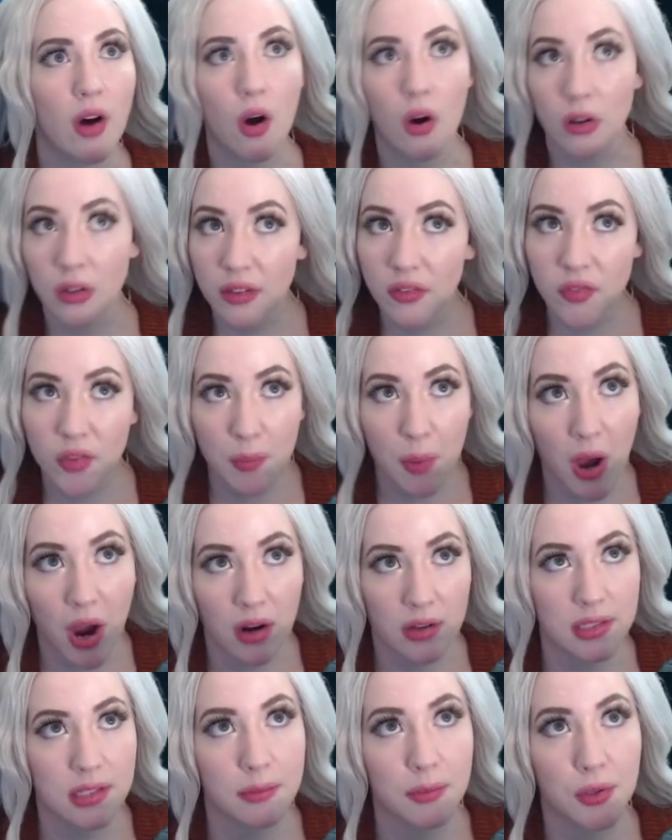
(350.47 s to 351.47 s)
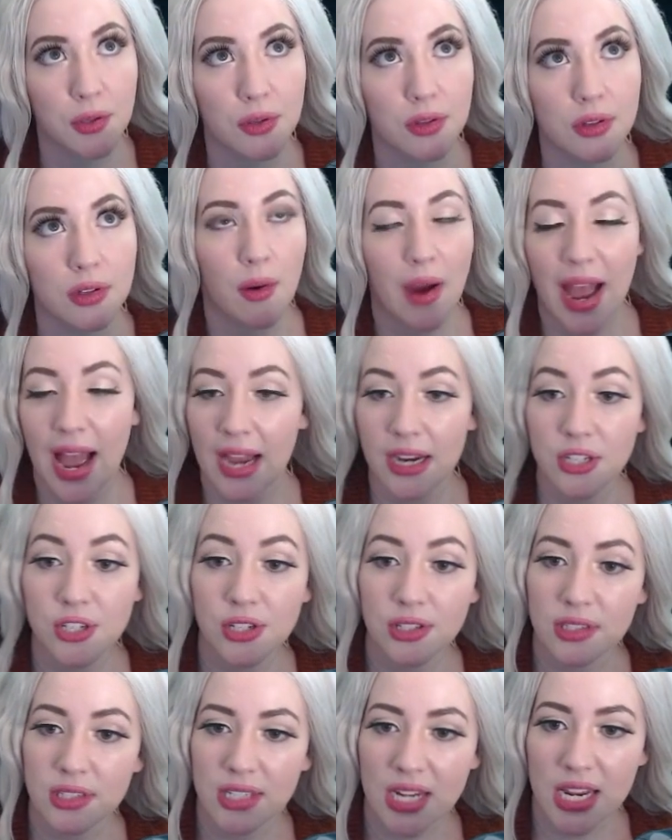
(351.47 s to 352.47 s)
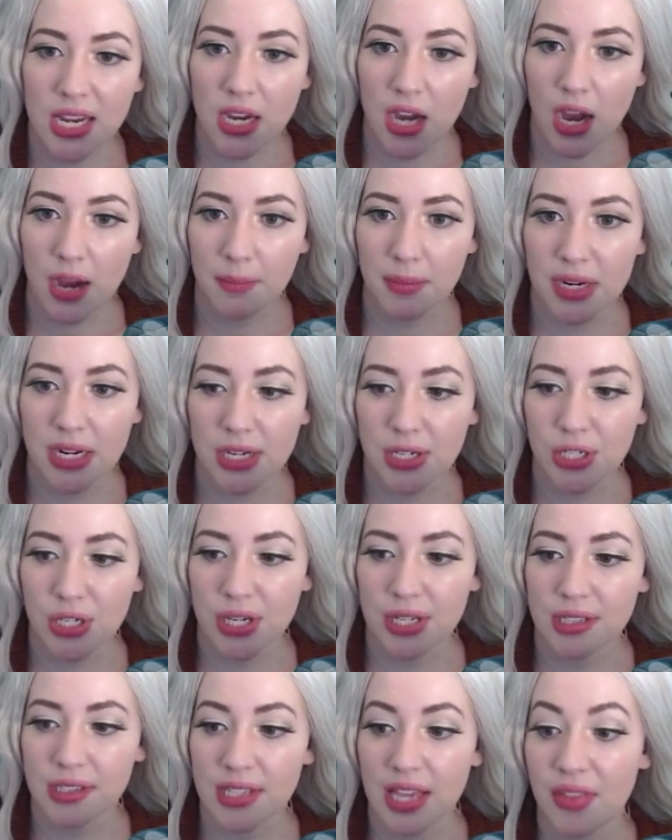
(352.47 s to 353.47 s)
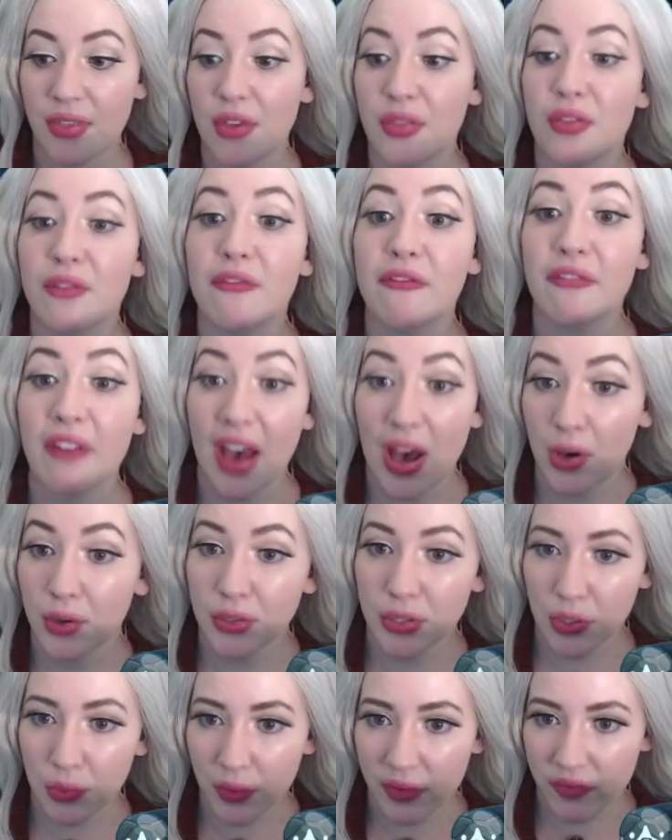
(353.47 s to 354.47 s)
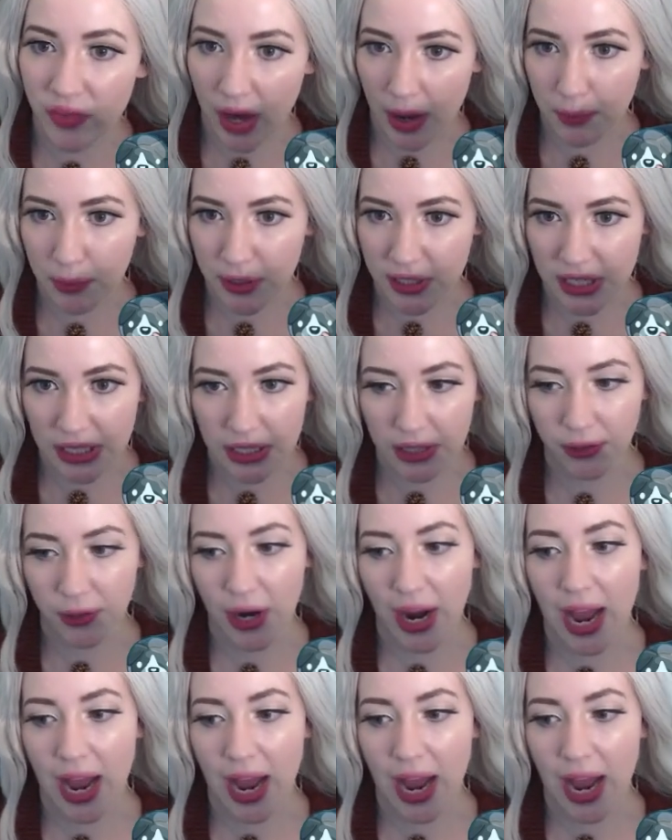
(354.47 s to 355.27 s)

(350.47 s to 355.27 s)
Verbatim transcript: all of the possible action state combinations and then the value of that particular